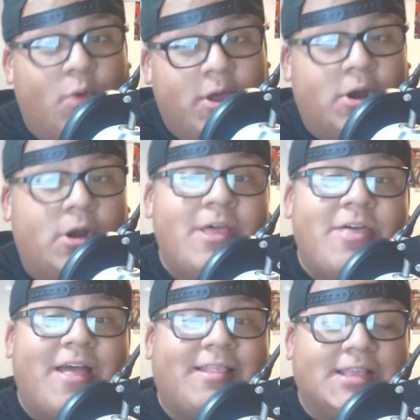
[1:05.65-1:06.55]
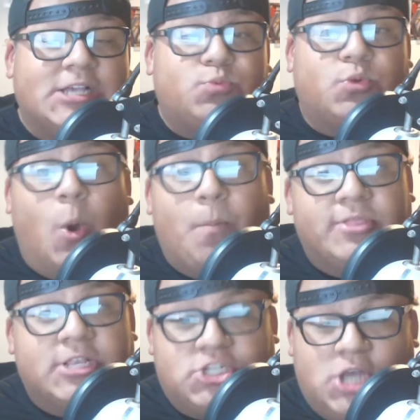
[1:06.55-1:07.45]
Twitter that this would
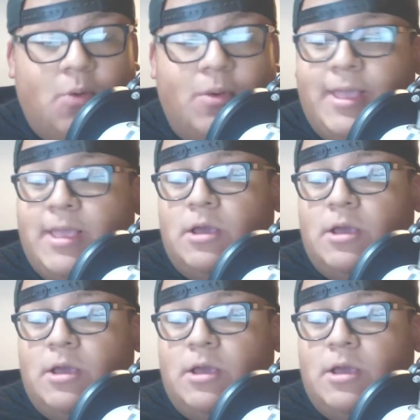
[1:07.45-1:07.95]
open the show,